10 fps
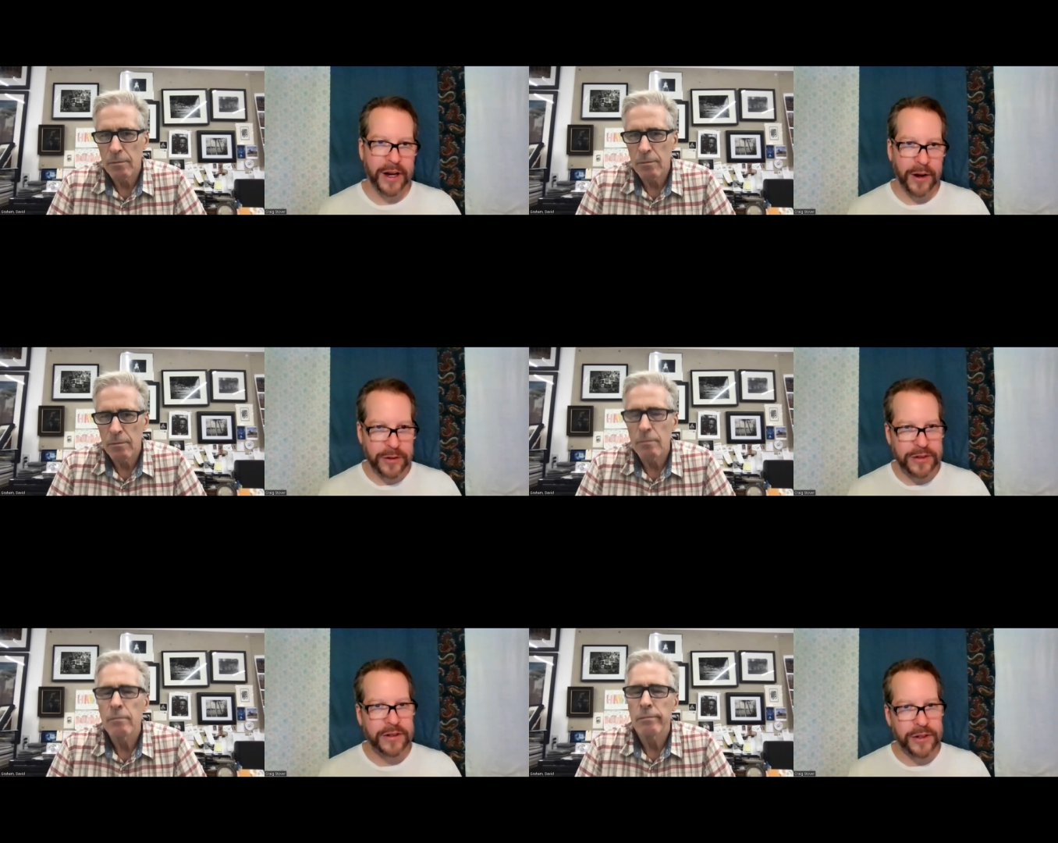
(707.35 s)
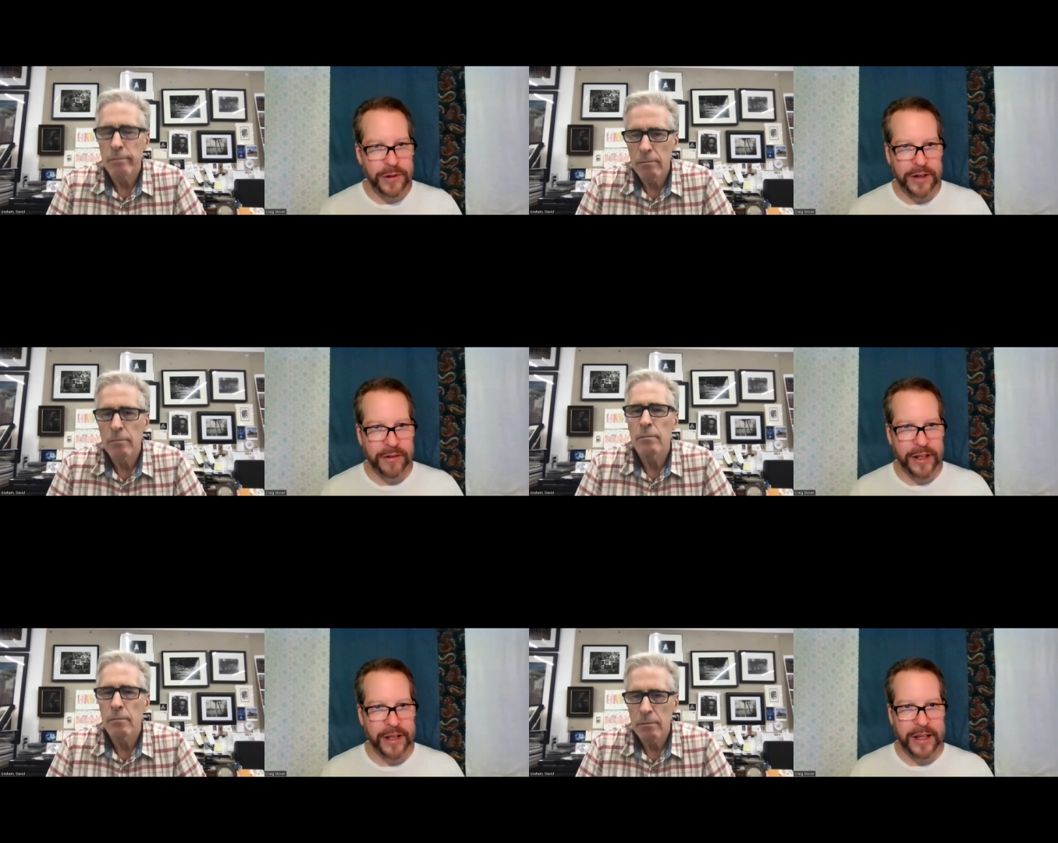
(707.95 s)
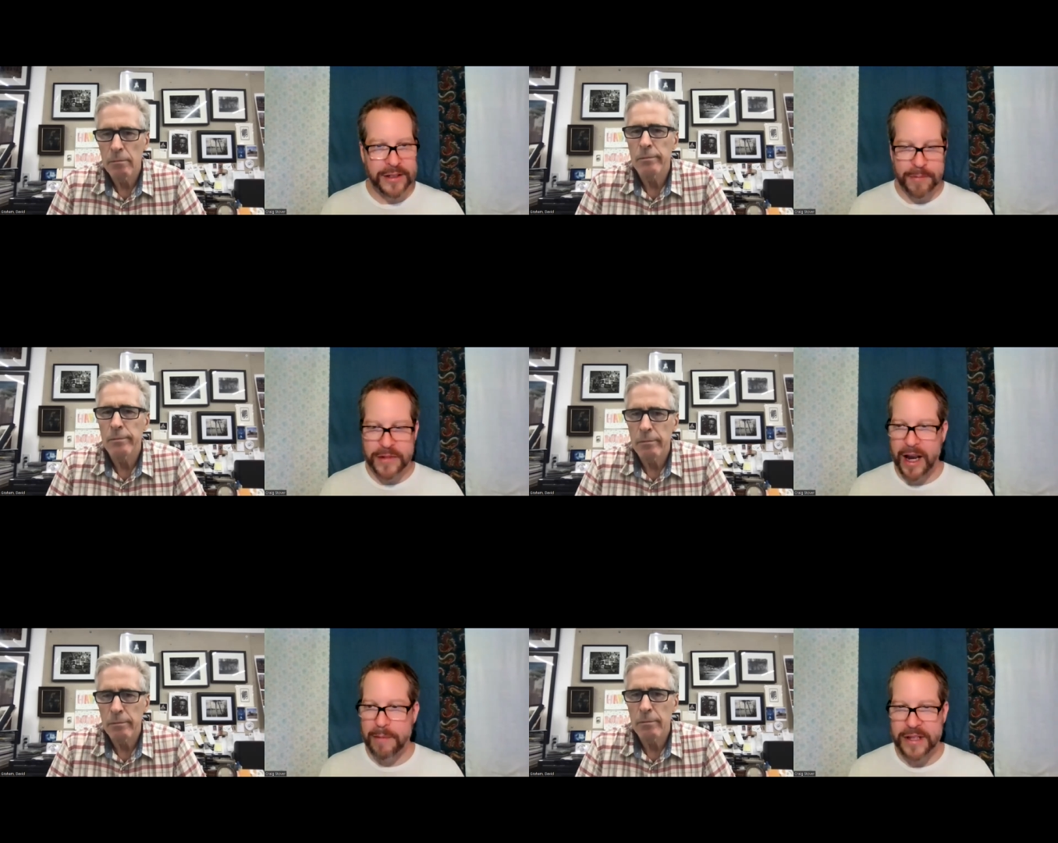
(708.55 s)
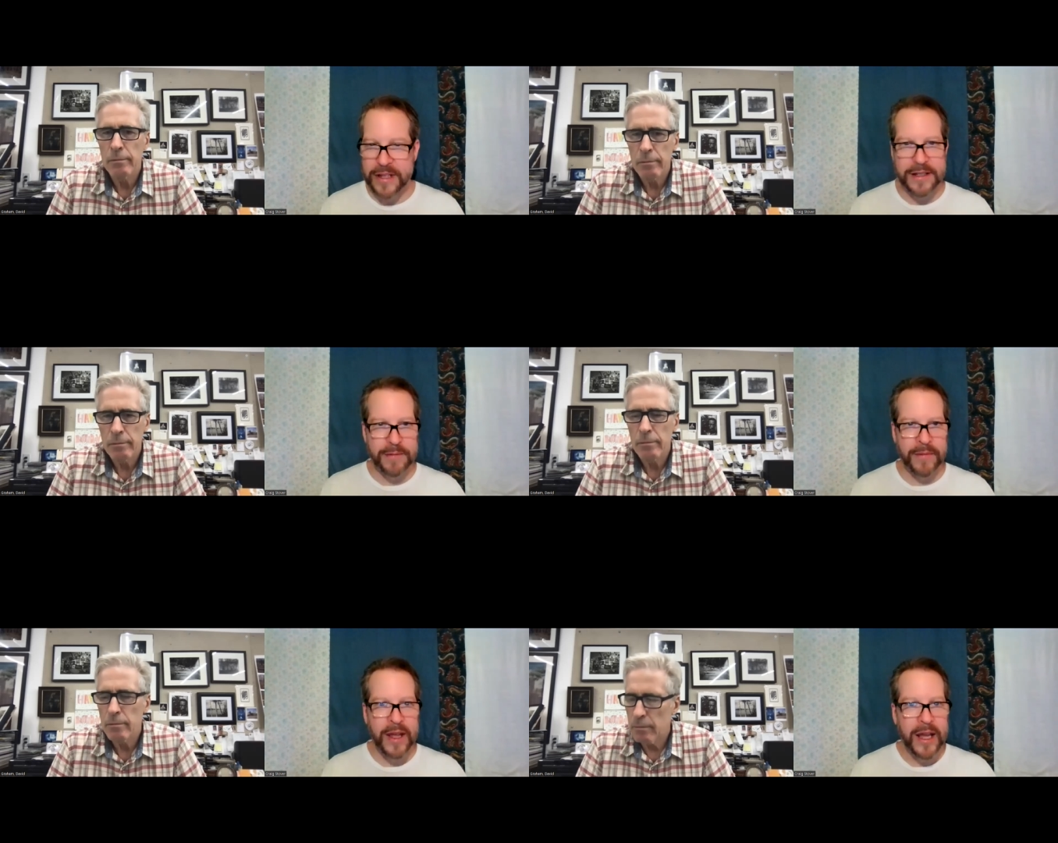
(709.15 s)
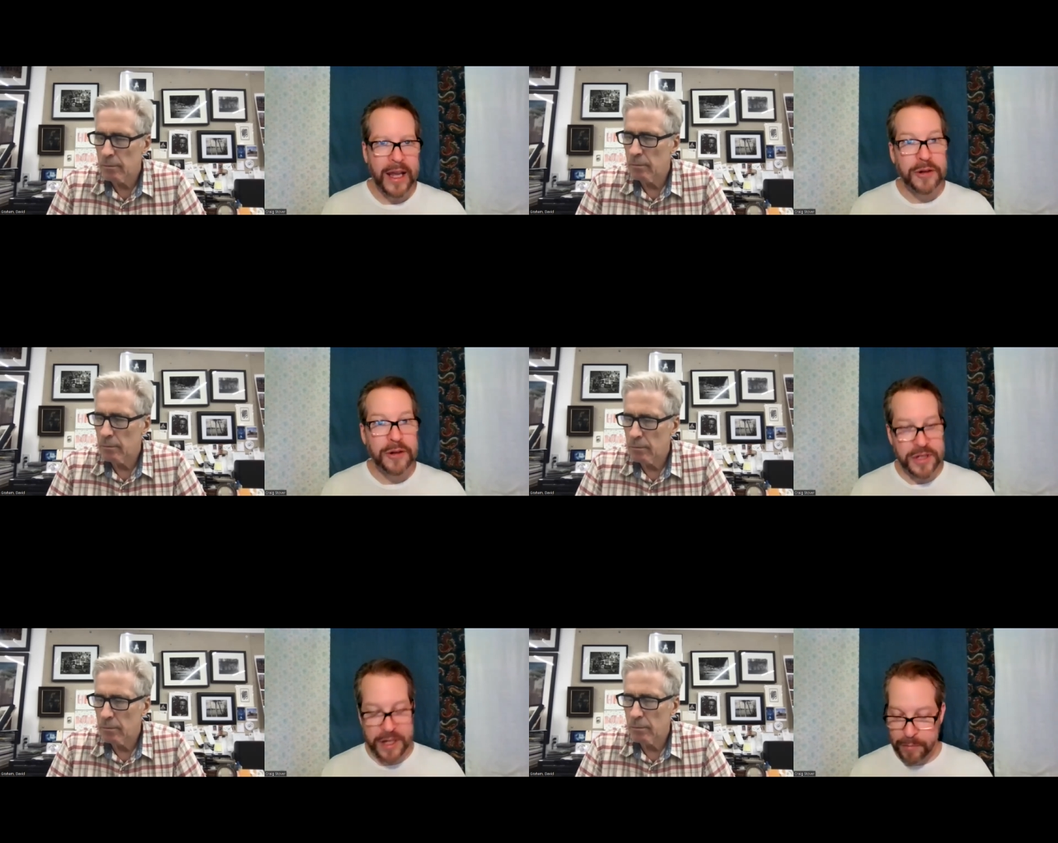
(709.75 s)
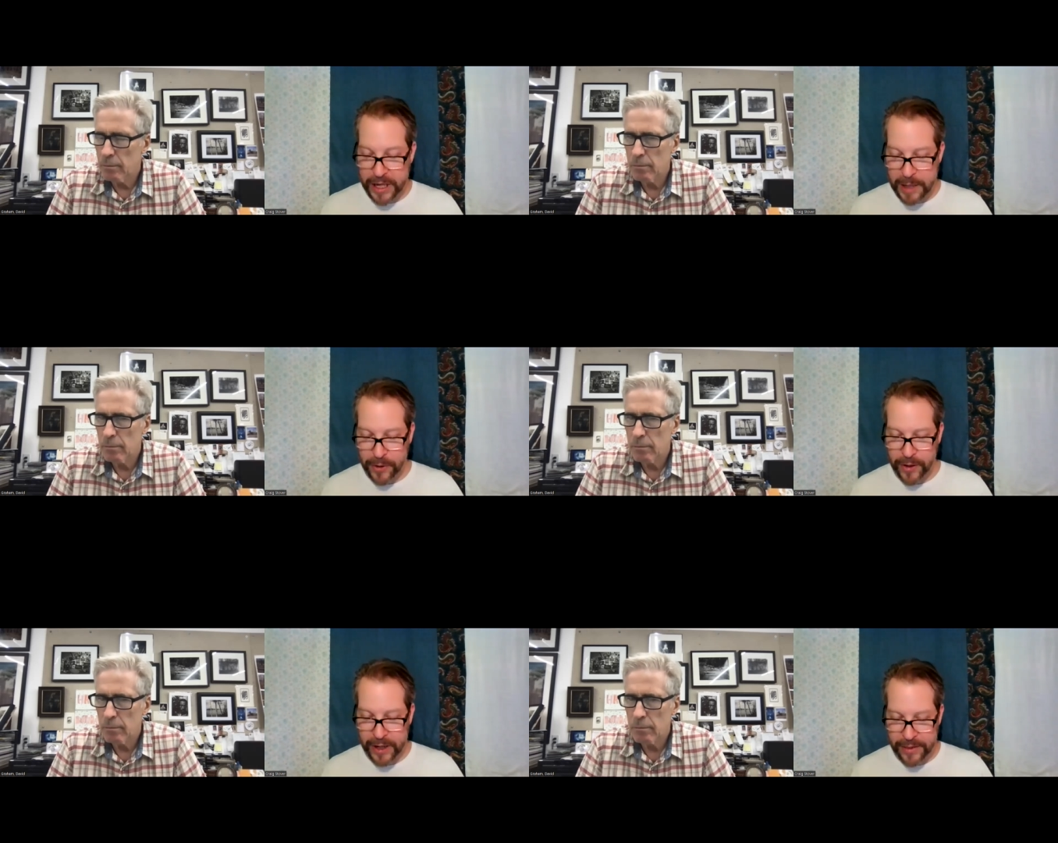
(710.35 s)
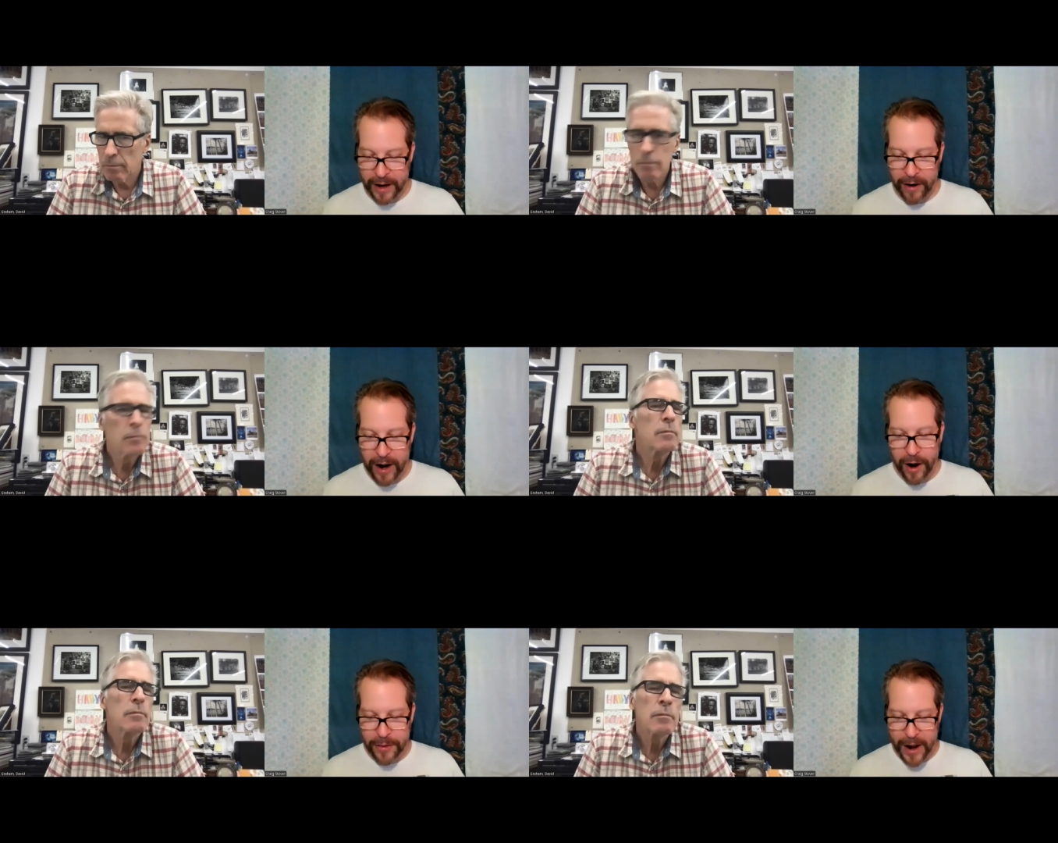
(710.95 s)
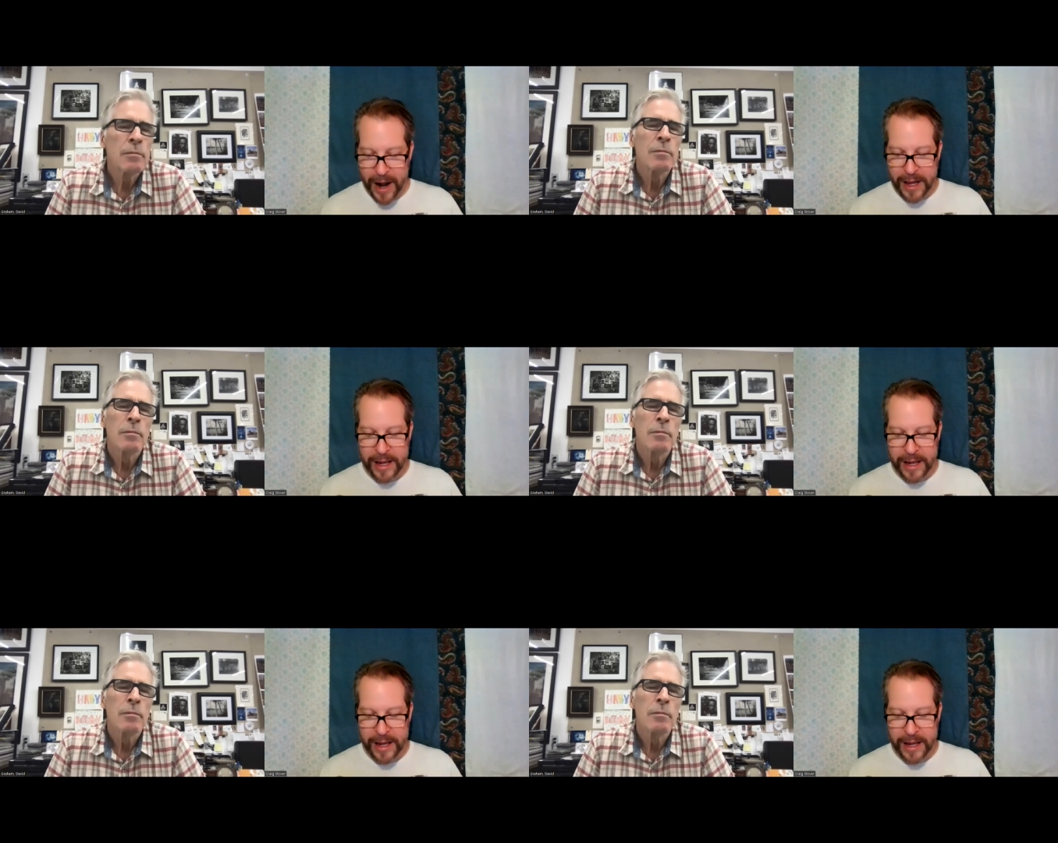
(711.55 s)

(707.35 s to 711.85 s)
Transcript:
Speaker 1: You know, you can really sometimes get some interesting people in there. Are there